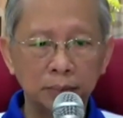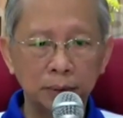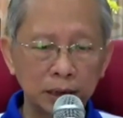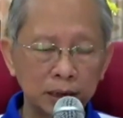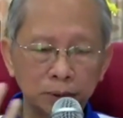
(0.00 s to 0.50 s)

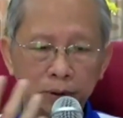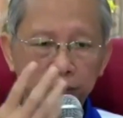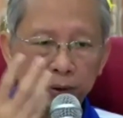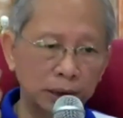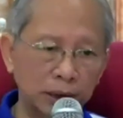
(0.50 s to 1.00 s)
my
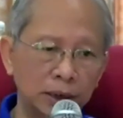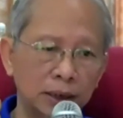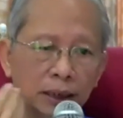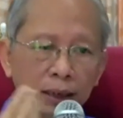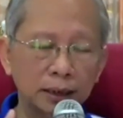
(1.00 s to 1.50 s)
spiritual
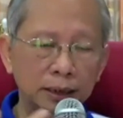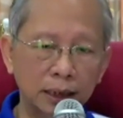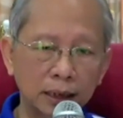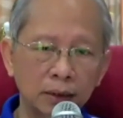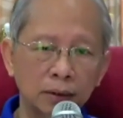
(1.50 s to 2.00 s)
nature
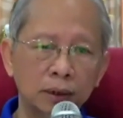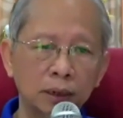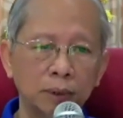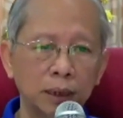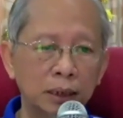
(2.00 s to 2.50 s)
understanding of
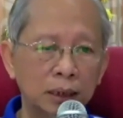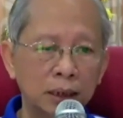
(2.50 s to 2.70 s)
me,